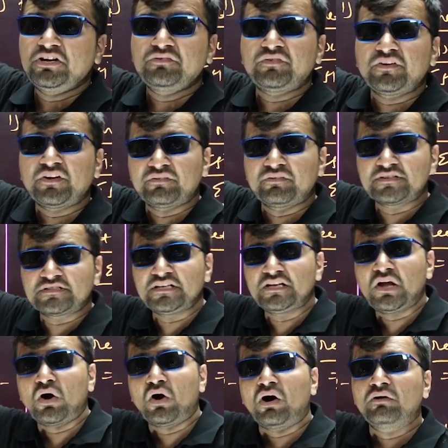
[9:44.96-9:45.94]
frequency
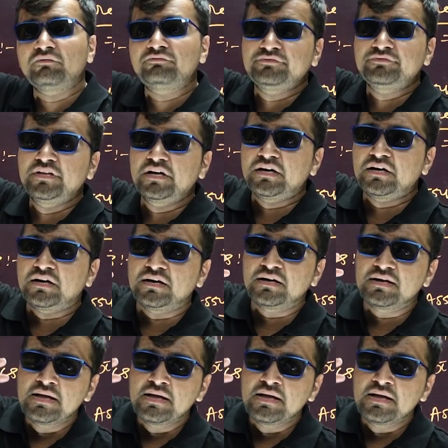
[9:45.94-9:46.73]
of the